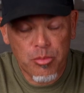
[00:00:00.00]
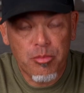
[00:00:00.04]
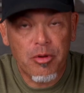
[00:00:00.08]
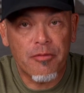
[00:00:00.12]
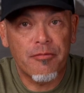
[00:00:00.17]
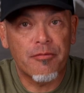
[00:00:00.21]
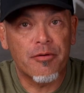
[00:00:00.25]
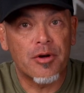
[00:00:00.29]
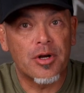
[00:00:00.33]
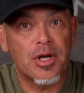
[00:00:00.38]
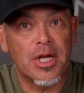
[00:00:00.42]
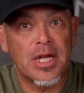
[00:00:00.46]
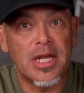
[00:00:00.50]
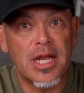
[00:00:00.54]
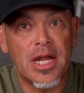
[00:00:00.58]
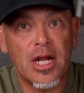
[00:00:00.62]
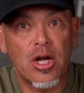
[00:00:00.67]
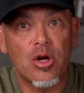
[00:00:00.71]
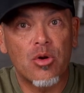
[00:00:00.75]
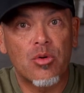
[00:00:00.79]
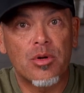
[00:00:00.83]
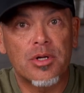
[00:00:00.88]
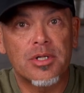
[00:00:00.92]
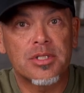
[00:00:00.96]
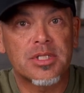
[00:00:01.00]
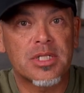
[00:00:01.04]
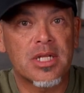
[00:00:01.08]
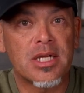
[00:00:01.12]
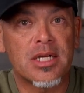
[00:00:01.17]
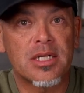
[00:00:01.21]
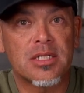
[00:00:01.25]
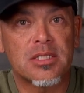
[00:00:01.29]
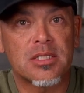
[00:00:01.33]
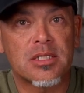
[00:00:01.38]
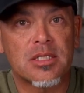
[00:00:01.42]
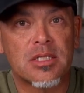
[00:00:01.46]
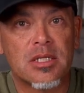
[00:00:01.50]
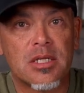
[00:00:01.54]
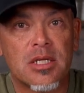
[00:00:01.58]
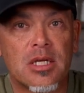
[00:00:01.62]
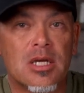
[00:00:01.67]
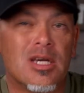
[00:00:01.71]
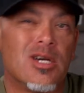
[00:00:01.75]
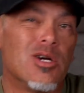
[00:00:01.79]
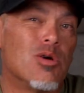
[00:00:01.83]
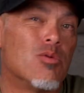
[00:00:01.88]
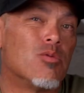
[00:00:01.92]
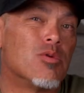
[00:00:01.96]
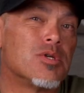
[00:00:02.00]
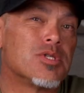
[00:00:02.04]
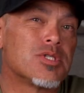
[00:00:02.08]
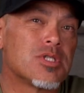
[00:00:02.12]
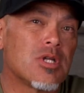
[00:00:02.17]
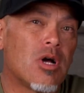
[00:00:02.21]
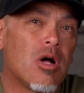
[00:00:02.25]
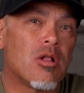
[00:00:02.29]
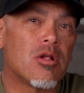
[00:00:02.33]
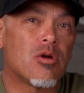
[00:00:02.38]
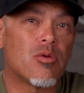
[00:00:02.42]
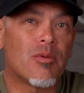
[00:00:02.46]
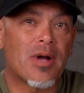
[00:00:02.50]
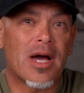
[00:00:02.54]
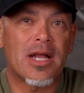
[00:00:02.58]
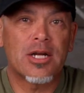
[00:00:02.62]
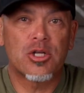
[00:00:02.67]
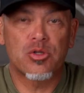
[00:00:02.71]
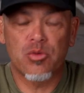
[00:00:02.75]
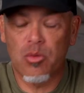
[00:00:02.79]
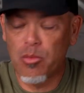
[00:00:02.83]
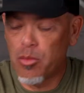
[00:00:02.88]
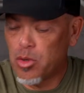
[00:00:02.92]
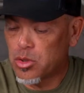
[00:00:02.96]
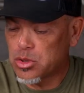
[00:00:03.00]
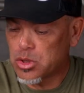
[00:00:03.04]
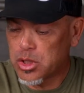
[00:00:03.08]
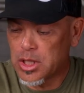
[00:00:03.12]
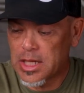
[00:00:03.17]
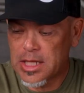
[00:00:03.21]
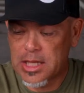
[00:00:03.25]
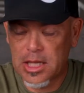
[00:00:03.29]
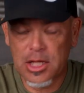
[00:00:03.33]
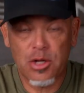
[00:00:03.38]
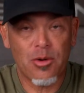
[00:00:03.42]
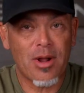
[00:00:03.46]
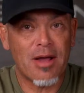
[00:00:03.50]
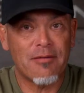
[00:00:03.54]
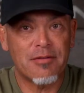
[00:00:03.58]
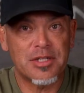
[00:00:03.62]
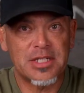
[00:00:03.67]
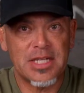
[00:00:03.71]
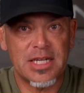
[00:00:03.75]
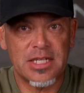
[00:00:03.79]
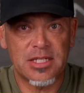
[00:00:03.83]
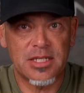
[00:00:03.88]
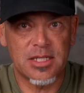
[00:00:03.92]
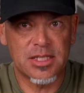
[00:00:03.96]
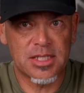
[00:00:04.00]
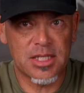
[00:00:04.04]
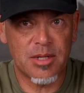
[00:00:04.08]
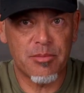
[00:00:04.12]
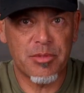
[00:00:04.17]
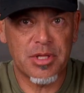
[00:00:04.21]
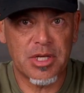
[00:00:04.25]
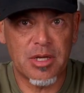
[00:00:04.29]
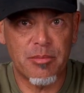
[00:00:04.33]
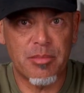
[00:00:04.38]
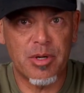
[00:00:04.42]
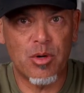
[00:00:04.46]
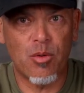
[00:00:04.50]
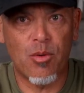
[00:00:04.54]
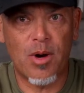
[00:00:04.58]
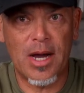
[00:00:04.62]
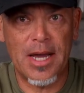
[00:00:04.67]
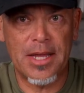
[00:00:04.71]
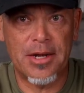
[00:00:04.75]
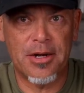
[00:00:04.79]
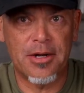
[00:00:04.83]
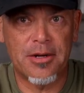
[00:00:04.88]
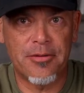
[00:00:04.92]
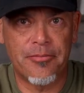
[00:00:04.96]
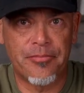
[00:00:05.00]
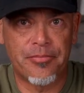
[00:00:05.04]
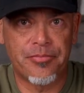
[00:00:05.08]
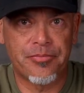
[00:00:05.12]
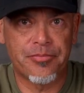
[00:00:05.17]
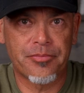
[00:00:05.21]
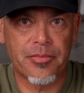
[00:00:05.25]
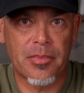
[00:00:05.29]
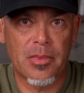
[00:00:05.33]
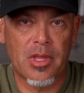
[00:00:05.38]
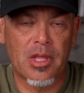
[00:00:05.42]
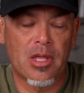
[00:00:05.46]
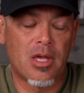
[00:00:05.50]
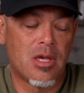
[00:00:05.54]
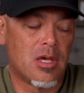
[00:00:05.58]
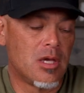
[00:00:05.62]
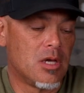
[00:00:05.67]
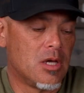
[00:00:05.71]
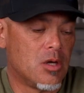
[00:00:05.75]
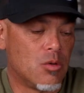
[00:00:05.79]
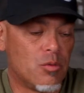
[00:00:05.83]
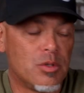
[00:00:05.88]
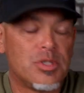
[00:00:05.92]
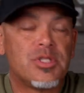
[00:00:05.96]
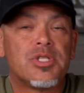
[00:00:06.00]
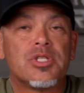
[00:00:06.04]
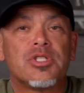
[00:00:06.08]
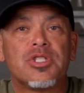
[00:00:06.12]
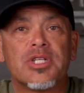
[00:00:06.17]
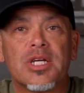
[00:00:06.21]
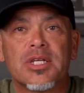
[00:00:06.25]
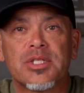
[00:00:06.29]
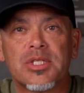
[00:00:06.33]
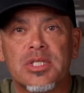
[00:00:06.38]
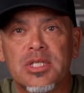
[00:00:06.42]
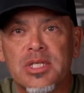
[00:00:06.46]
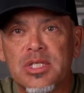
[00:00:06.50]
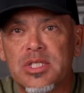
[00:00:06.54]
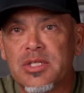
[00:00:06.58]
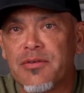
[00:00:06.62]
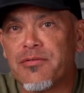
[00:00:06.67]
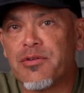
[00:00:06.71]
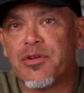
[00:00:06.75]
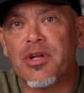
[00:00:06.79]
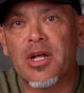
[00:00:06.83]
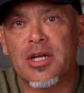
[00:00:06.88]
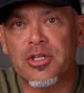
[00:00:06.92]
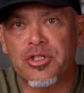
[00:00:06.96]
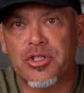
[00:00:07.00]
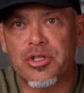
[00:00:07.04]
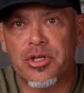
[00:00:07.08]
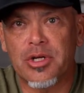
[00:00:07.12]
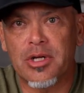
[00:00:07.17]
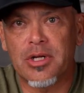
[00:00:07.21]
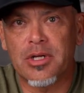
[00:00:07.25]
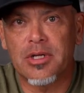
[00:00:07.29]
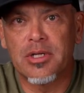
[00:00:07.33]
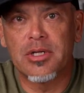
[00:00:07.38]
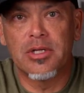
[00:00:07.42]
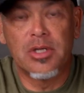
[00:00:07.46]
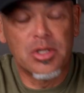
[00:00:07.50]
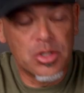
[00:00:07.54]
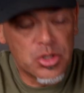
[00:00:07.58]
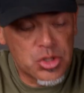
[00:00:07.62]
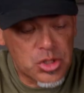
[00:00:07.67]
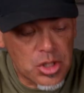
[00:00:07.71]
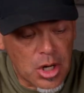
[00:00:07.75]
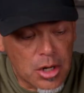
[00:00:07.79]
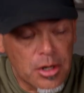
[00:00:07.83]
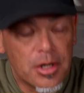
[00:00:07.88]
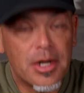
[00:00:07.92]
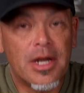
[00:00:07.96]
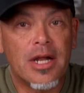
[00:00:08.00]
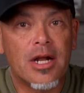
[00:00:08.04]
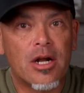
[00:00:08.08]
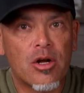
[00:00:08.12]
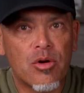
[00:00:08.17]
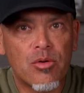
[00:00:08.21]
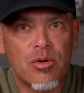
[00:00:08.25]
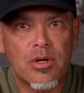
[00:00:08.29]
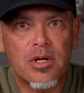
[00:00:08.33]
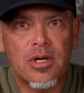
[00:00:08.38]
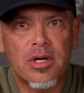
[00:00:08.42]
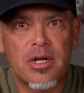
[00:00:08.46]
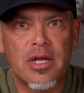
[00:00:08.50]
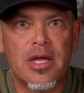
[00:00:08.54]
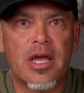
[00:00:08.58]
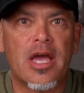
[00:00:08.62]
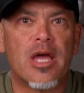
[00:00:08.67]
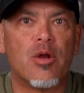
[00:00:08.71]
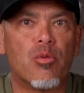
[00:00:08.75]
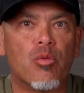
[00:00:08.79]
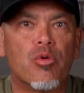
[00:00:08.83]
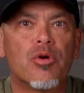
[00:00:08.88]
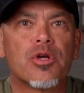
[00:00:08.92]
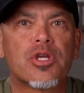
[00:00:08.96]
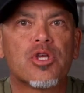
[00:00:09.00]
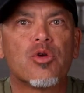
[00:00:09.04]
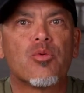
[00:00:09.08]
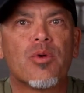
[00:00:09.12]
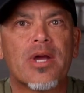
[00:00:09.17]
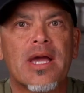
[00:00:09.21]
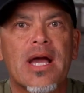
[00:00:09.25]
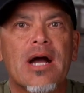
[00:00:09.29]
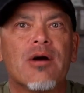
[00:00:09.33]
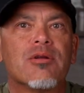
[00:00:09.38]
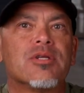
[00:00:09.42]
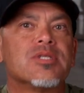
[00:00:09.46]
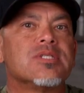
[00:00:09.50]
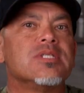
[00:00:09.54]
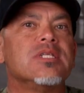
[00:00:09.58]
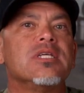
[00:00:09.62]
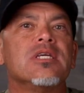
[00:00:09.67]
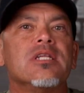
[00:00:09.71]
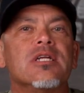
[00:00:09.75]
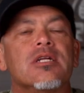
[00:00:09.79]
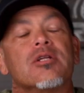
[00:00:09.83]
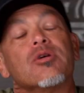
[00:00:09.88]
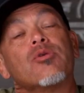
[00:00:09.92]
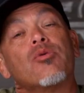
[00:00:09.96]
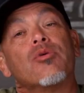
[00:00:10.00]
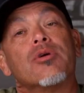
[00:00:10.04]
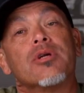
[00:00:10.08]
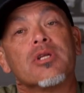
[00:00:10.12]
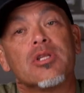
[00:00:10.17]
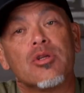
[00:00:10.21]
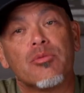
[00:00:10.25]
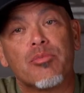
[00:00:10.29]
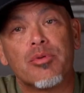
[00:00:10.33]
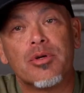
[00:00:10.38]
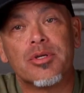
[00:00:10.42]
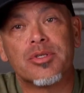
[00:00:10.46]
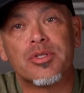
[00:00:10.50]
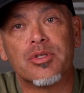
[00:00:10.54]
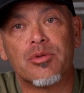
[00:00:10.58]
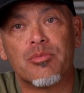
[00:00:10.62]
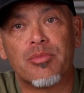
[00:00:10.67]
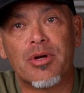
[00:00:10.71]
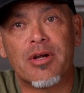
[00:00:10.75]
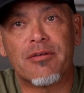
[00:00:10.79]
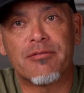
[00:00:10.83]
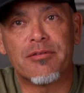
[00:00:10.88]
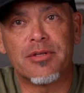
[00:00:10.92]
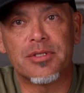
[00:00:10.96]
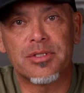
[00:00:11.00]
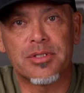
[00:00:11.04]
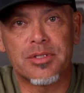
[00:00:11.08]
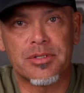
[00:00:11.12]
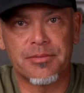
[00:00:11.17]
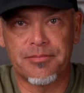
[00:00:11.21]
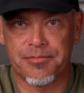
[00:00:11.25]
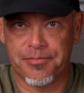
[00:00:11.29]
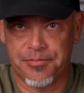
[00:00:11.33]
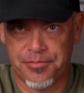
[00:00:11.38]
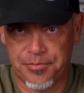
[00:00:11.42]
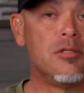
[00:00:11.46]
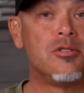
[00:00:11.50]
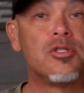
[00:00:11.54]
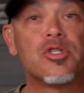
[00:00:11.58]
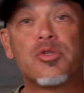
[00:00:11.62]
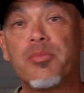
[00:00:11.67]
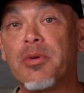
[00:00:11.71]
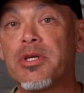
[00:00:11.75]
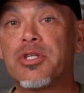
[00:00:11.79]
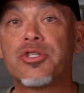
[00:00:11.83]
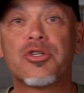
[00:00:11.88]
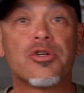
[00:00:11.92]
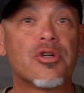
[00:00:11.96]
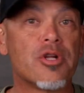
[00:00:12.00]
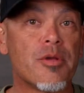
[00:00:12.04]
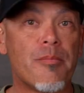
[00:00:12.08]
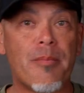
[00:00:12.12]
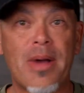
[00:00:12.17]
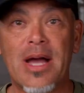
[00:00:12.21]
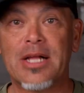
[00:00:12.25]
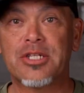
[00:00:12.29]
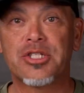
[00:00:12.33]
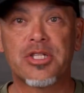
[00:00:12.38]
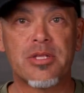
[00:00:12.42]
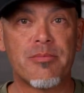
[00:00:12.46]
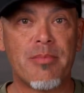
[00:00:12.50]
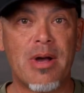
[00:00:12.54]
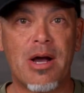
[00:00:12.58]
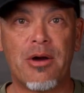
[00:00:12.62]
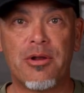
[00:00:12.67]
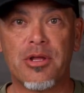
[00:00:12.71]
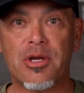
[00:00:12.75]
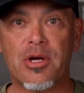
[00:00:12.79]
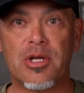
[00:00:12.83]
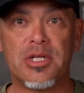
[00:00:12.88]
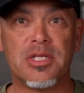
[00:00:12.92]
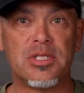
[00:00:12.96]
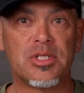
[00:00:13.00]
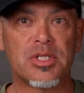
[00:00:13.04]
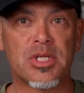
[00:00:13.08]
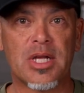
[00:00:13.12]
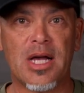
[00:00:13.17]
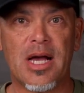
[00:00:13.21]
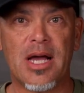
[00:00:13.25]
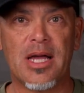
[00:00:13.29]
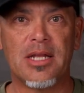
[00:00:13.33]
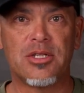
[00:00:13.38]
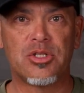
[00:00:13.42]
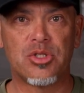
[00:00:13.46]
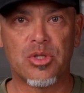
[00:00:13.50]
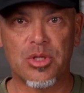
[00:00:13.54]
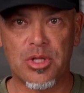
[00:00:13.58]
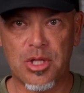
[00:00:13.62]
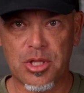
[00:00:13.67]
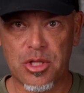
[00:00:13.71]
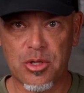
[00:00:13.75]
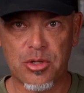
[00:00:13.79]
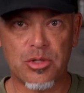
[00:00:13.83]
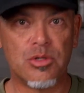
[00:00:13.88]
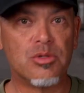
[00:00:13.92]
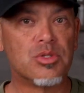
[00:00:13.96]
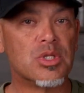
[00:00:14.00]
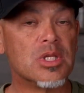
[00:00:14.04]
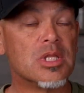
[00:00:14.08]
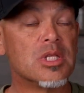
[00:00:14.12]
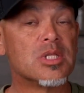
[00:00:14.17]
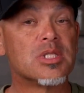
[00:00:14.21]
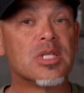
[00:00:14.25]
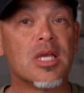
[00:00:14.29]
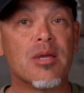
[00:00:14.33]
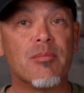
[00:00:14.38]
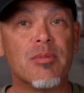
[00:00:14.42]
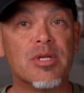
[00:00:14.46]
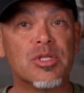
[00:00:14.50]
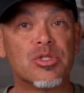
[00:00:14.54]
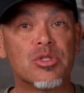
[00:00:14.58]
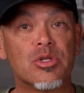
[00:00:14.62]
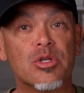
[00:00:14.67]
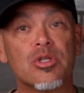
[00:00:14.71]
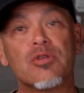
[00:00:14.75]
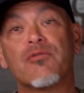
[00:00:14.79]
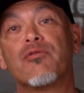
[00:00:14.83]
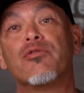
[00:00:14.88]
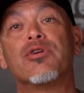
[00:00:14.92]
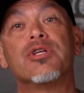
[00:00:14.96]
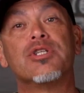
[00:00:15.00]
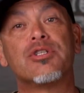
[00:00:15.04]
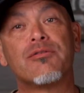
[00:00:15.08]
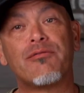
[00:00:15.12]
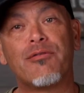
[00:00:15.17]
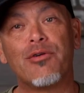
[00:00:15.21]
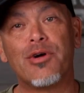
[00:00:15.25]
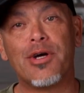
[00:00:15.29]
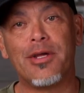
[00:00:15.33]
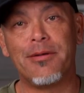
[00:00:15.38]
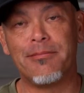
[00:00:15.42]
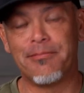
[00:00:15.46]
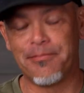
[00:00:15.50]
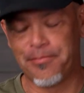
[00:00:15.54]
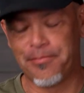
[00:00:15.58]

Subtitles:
prefer a narrower stance, whereas taller riders will most likely gravitate to something a bit wider. We suggest this if you're not sure. Start narrower and work your way out as needed according to your personal preference. Just make sure to match the mounting on each side so that they're using the same inserts for each foot.